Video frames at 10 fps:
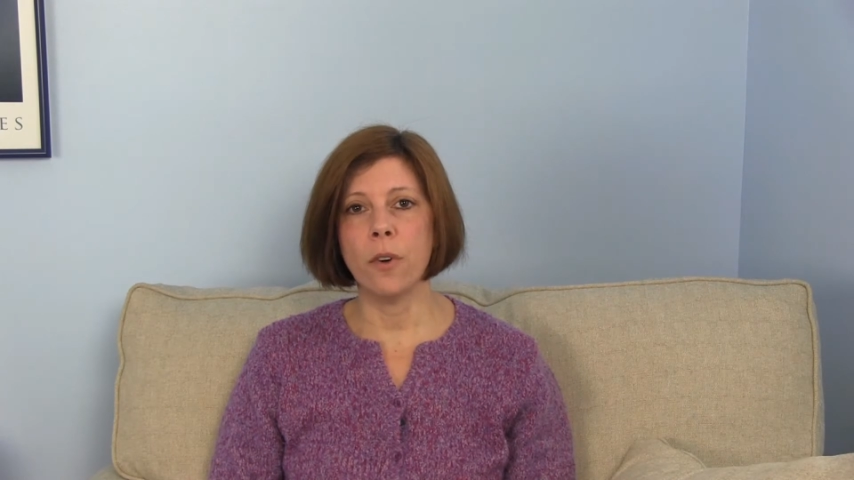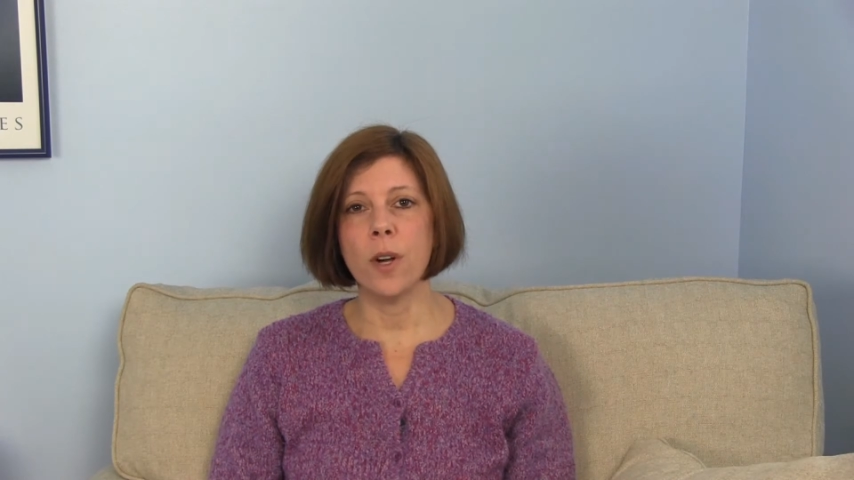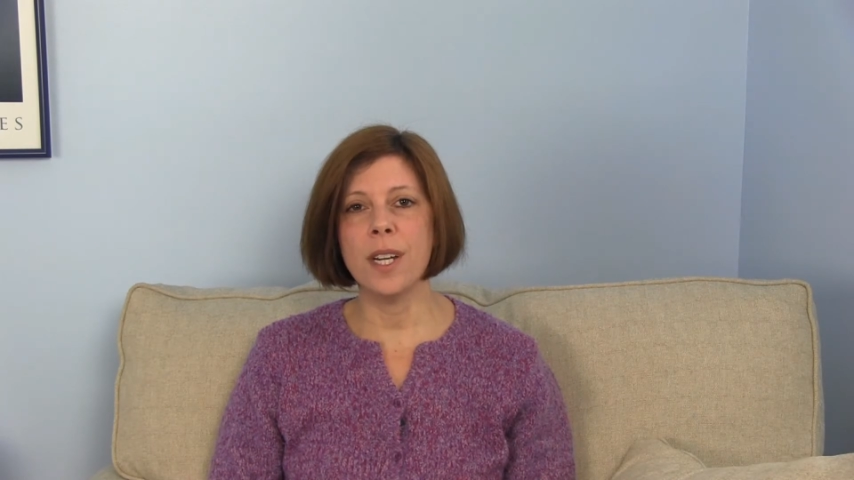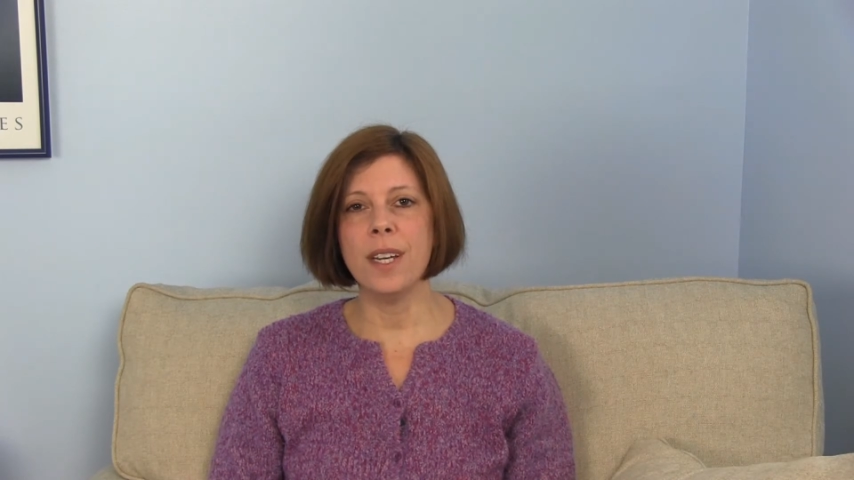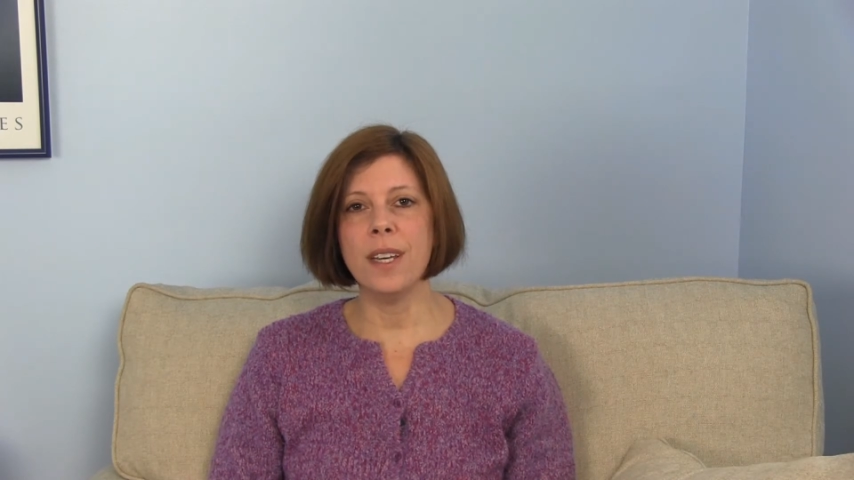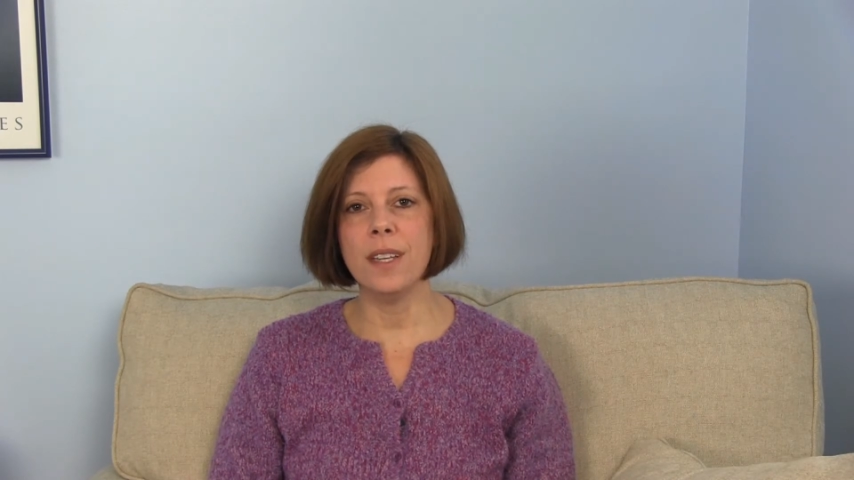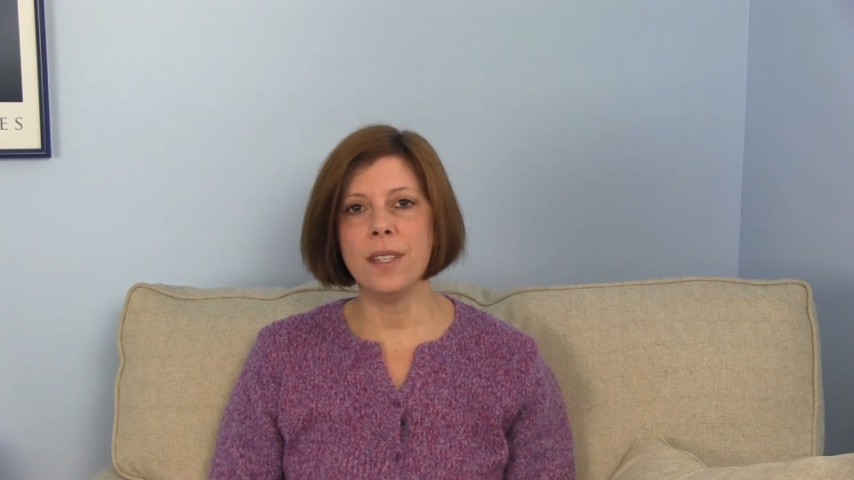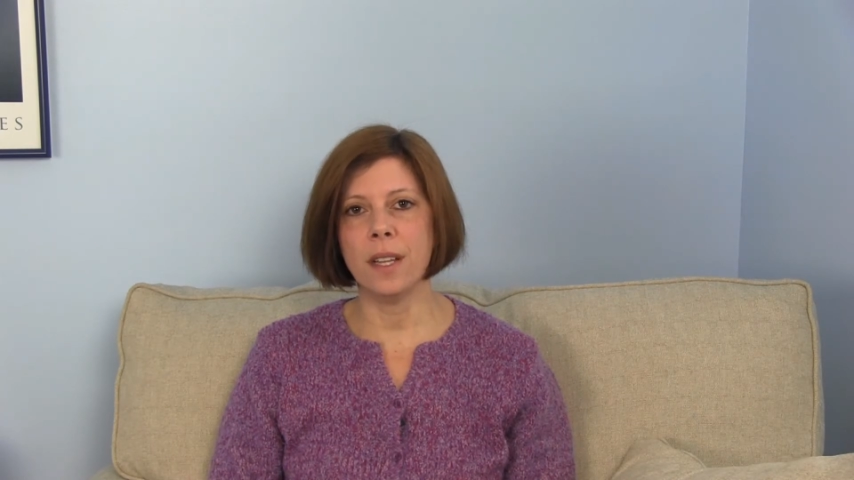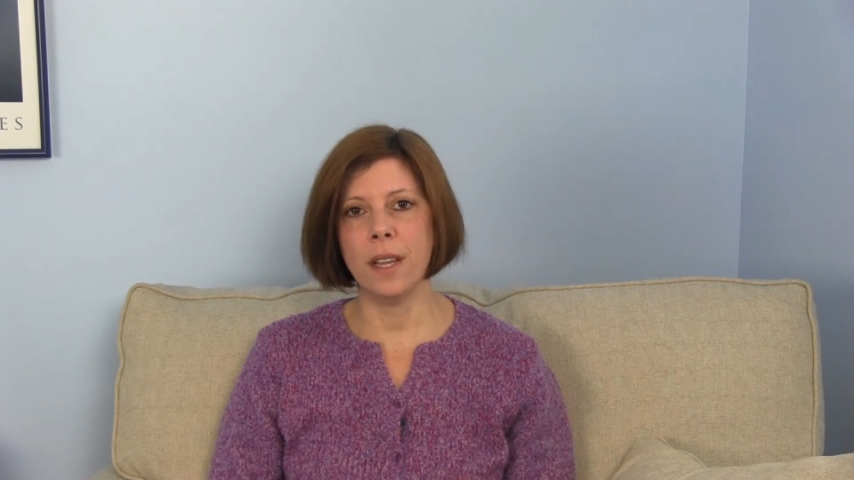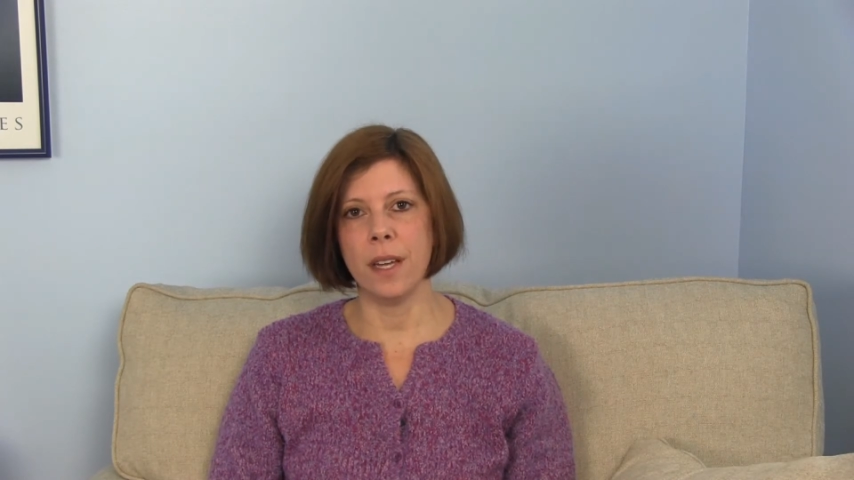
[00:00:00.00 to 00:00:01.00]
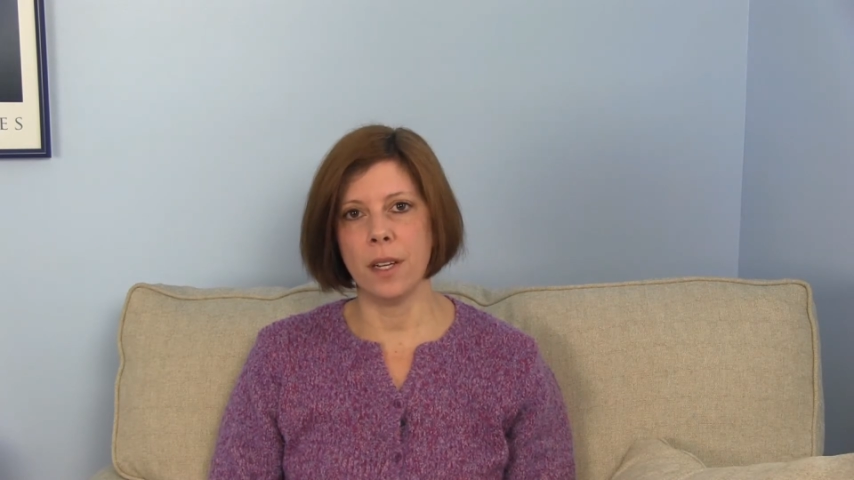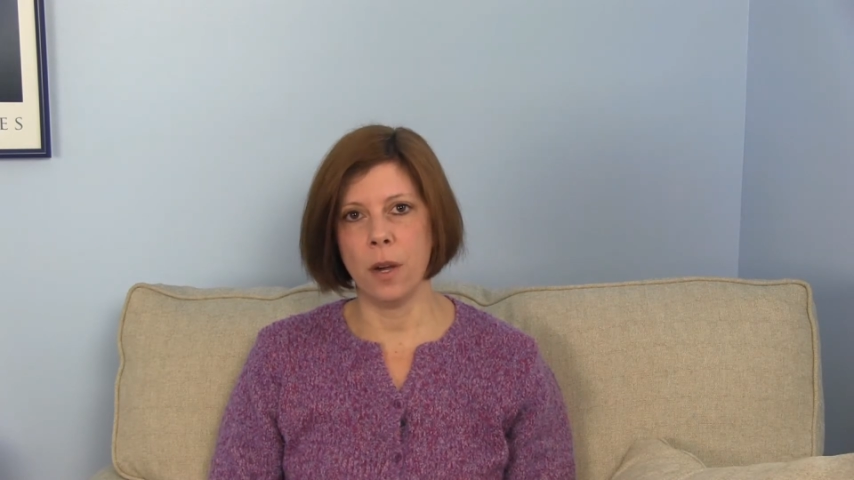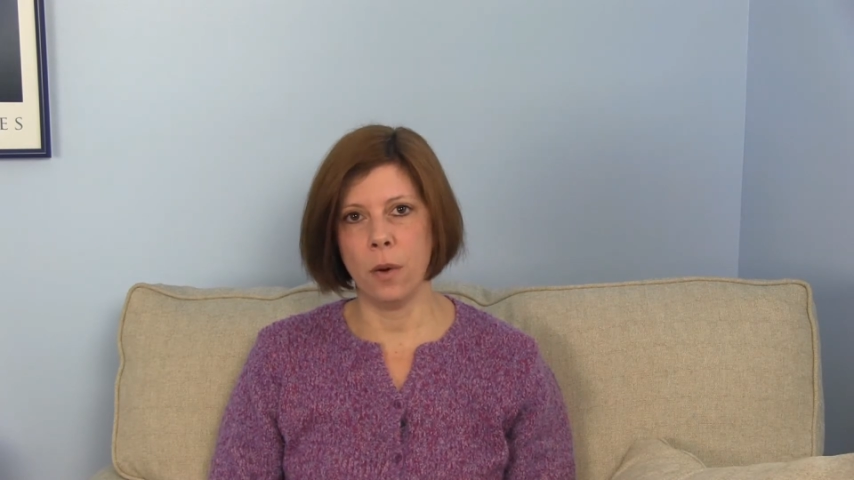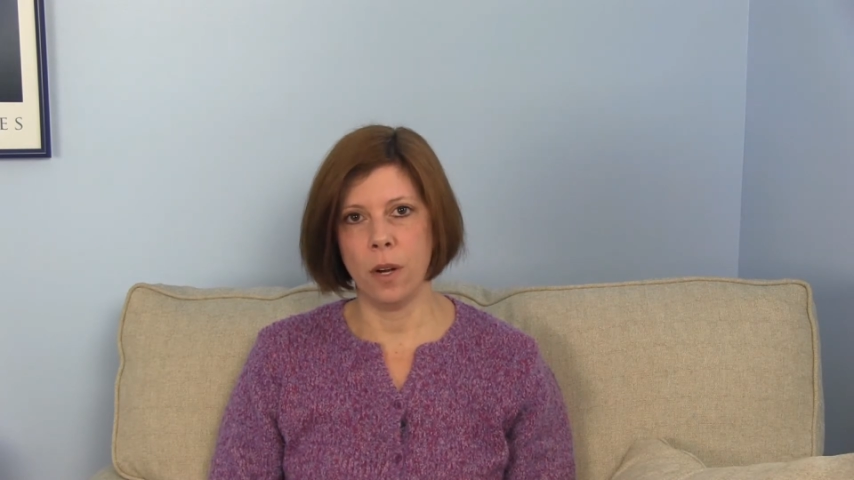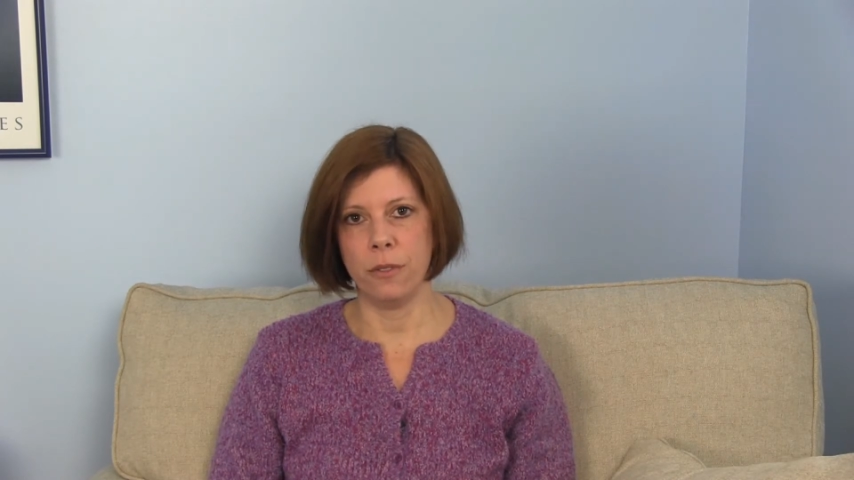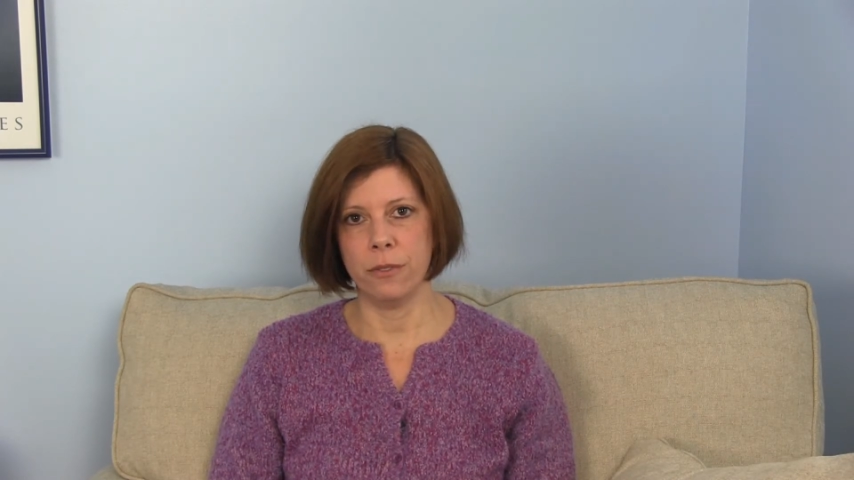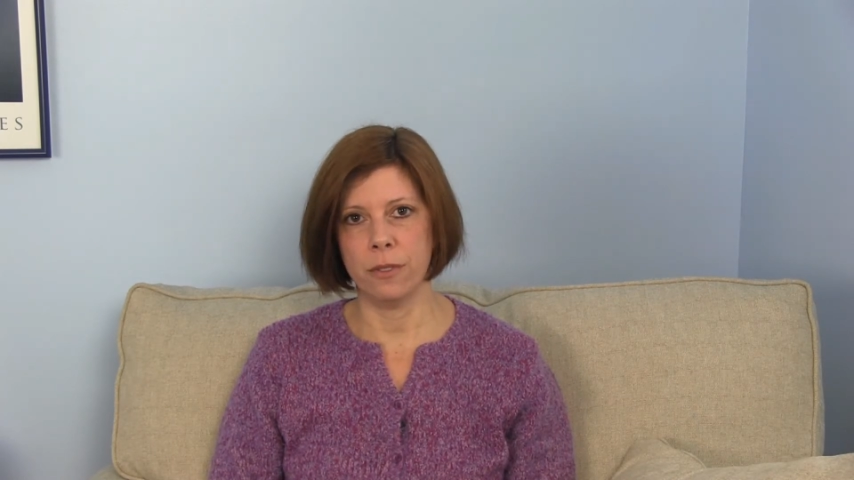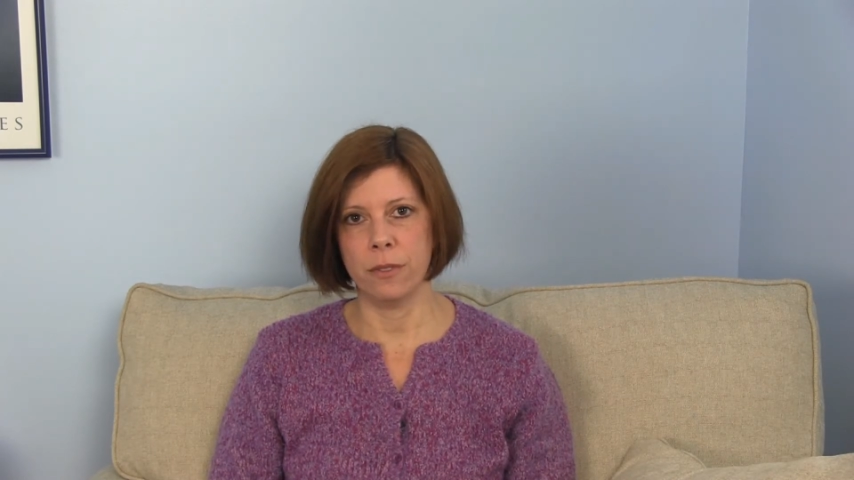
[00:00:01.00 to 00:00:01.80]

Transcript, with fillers: or need to let go of.